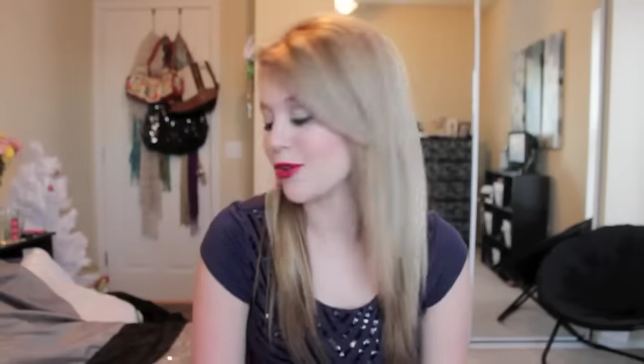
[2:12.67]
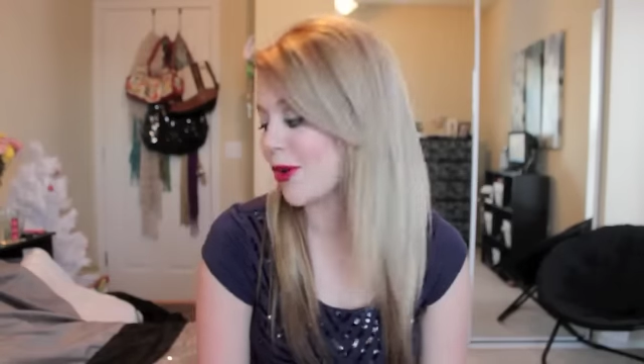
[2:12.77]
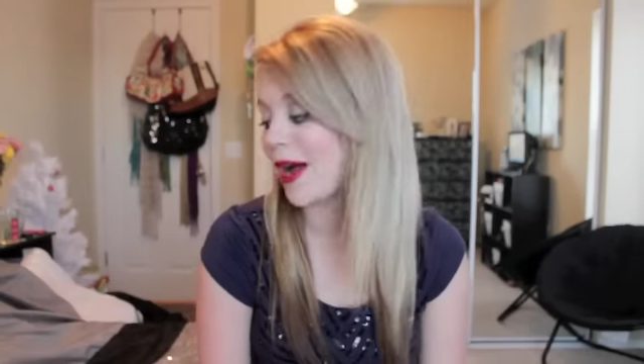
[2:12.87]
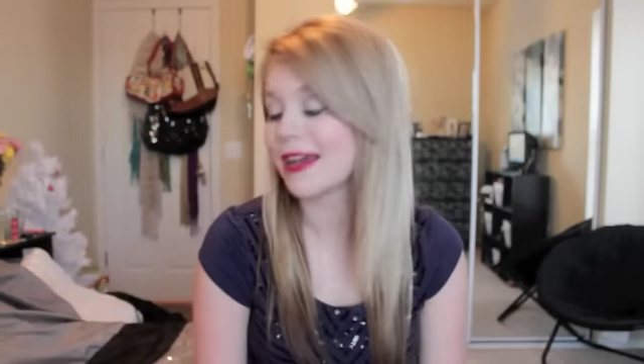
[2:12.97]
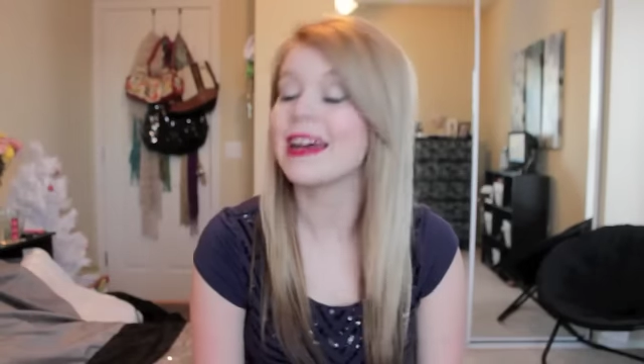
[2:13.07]

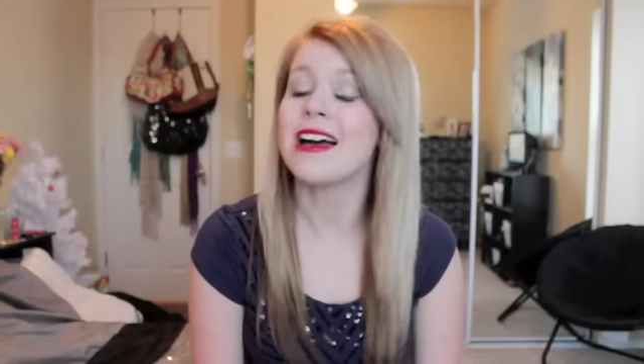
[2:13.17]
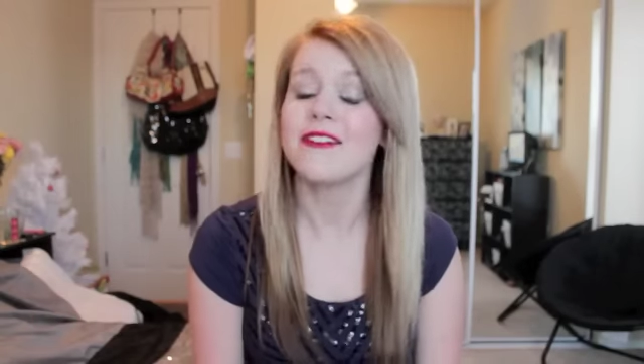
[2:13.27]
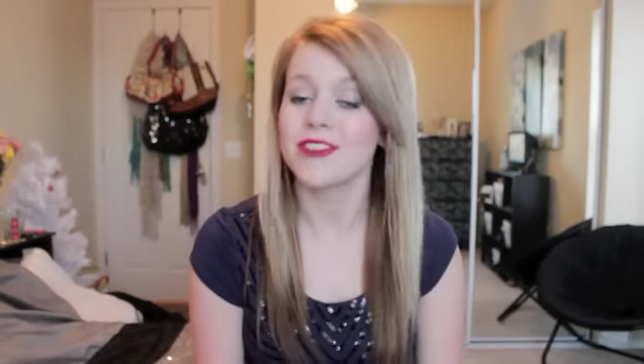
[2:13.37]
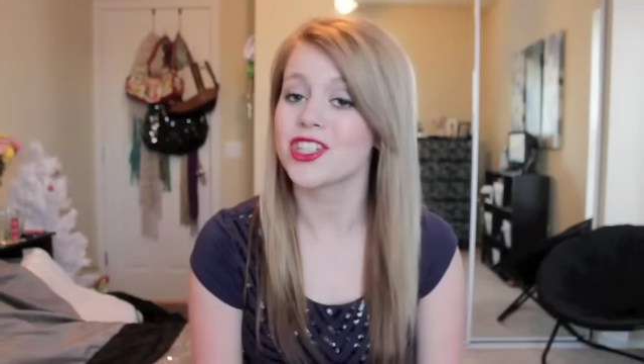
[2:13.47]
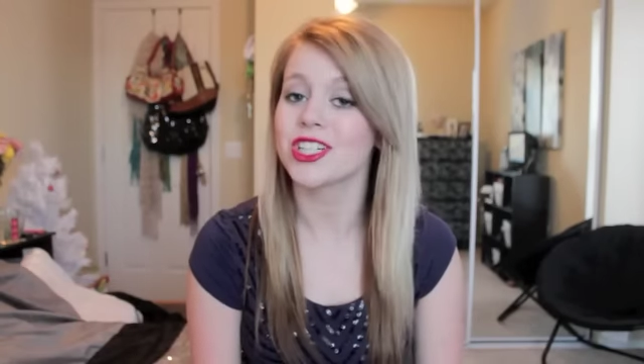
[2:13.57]
So I
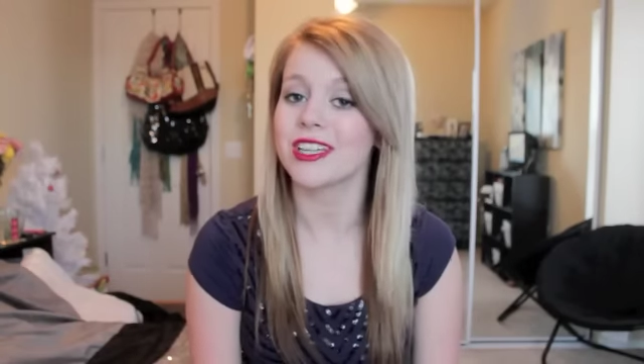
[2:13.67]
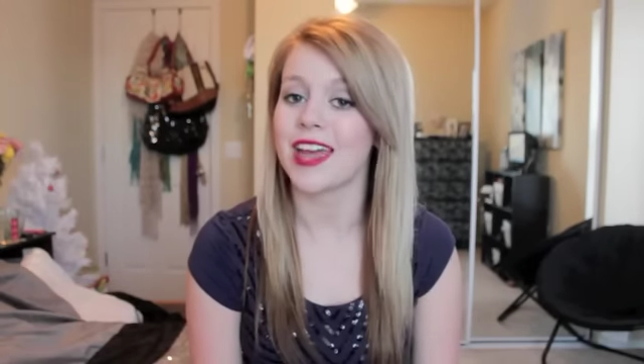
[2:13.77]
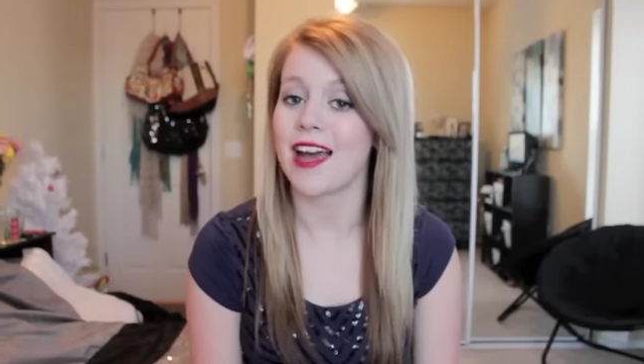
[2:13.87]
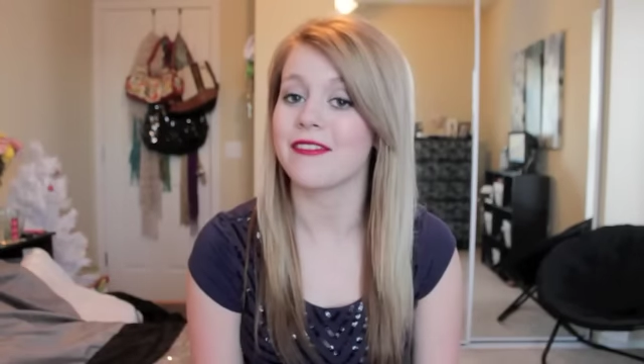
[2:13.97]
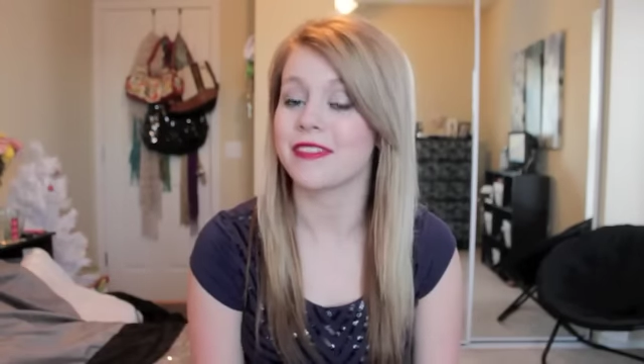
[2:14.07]
officially
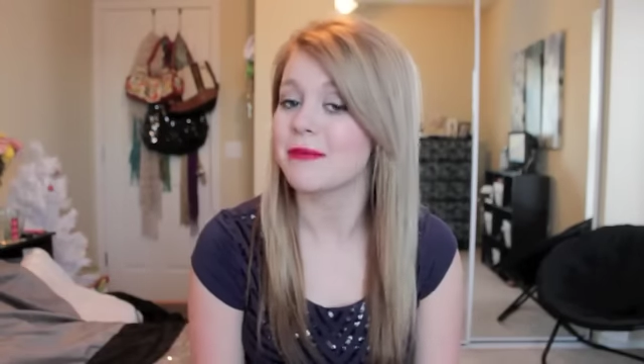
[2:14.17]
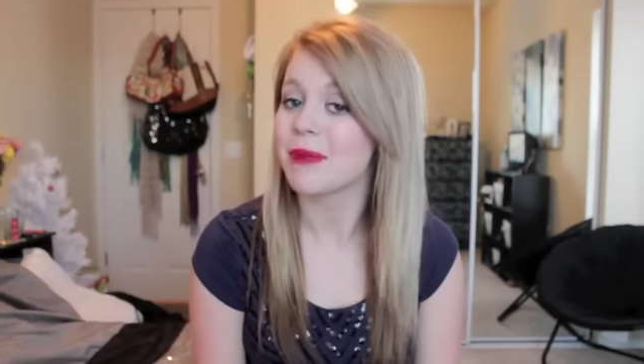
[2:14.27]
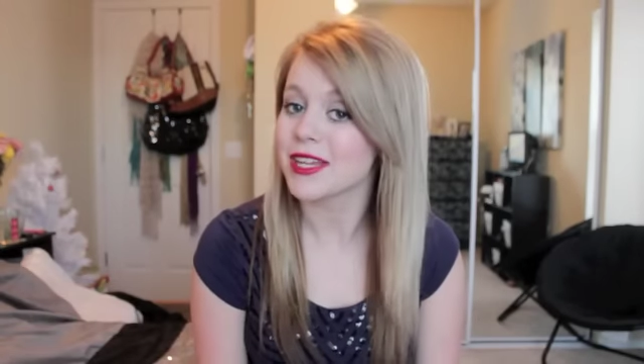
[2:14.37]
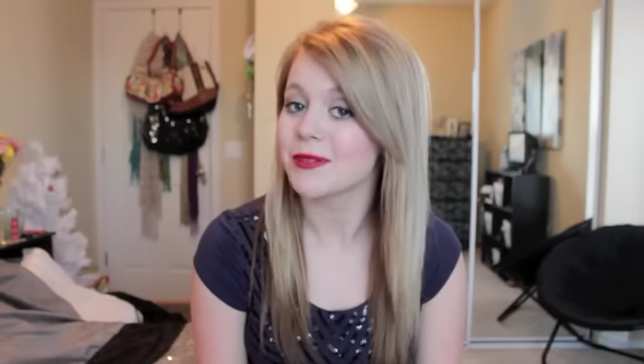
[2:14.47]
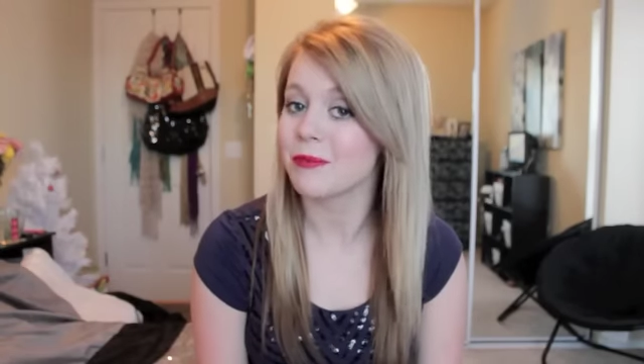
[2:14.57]
have the
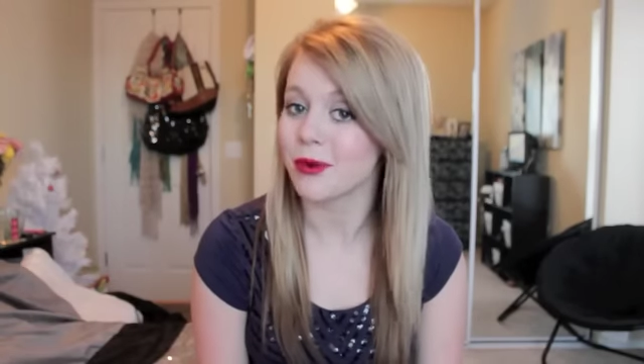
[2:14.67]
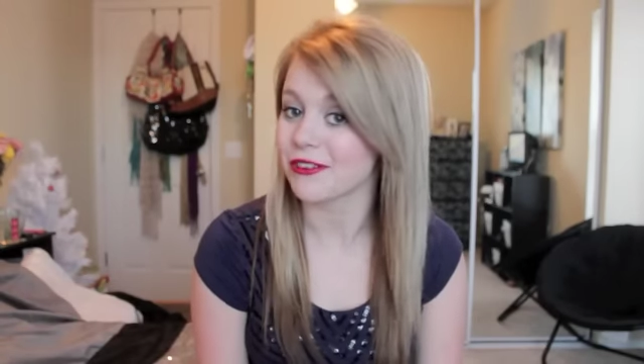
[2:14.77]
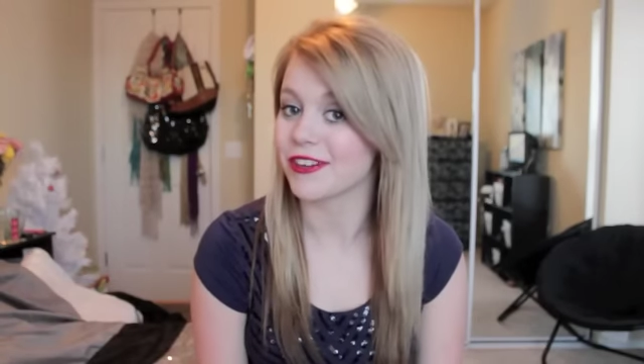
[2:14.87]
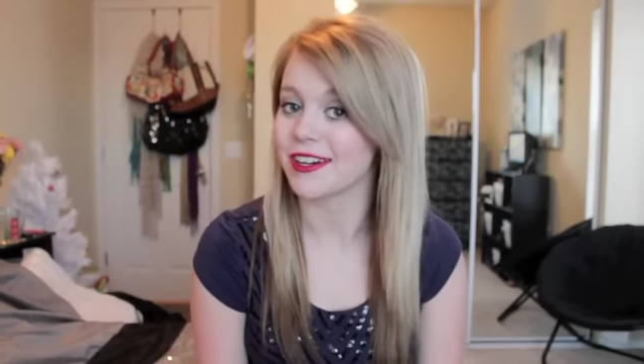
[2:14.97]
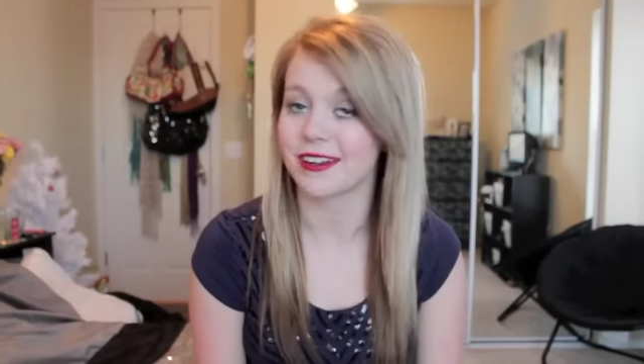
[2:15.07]
best
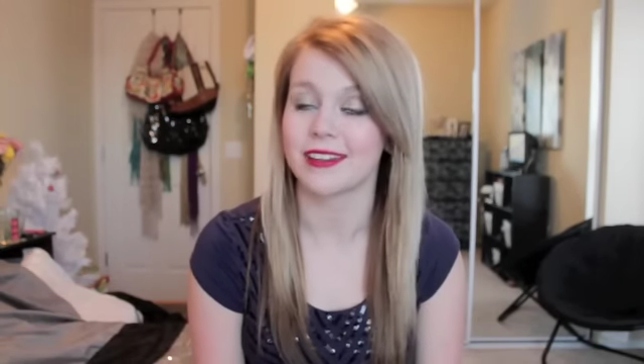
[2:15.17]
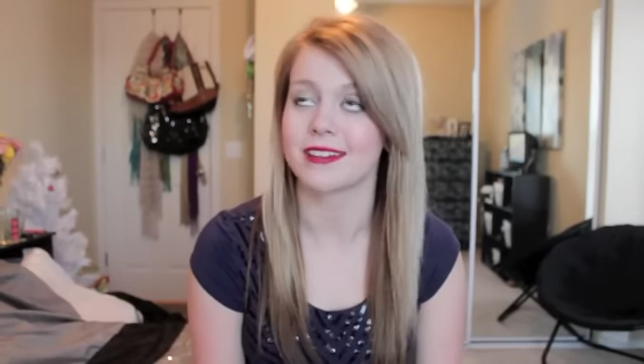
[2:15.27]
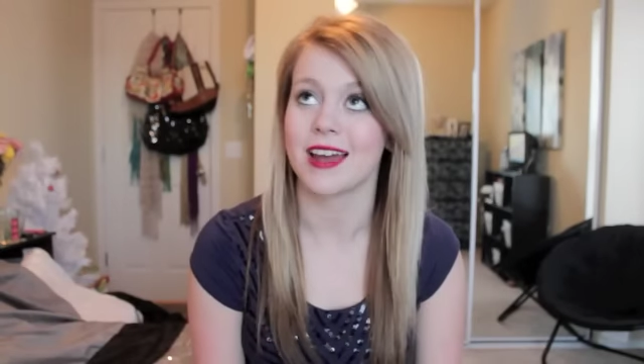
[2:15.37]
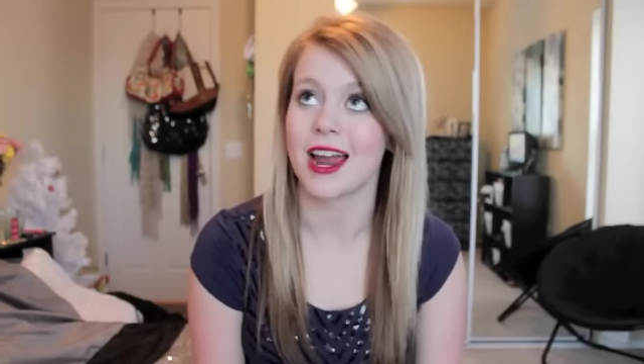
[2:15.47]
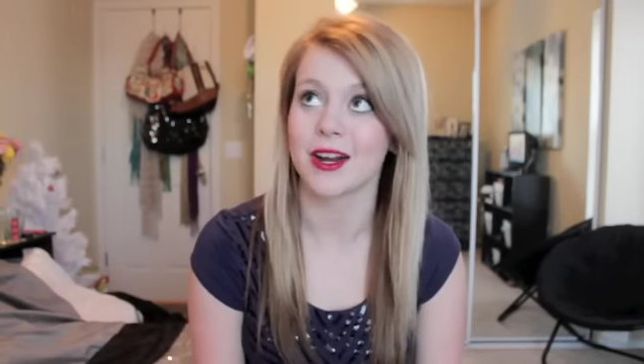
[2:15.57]
boyfriend in the
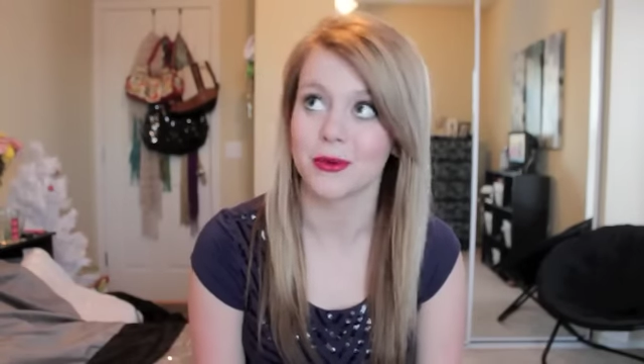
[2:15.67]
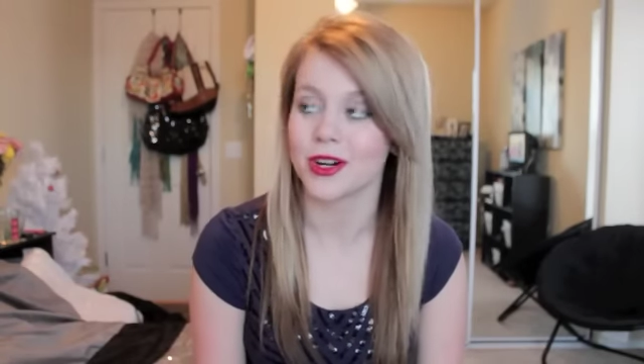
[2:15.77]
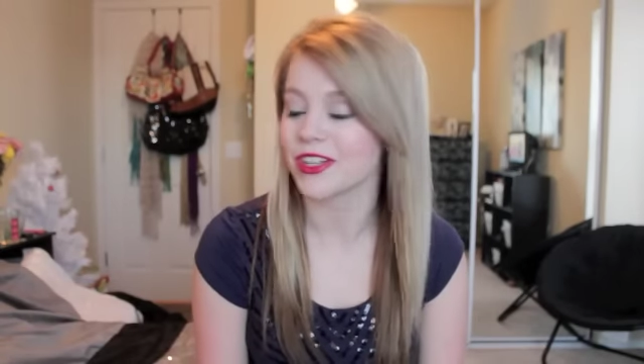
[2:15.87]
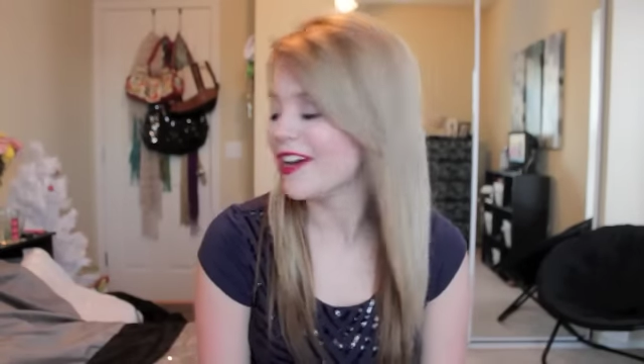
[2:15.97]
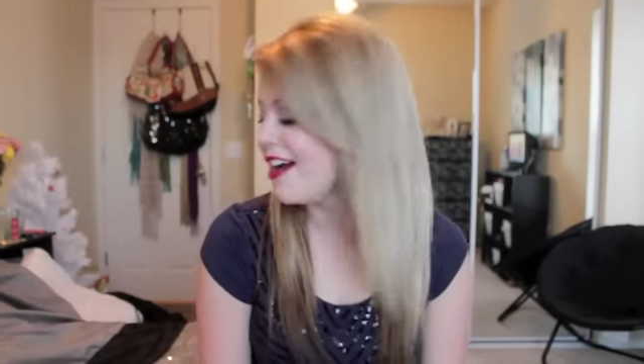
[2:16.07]
entire world.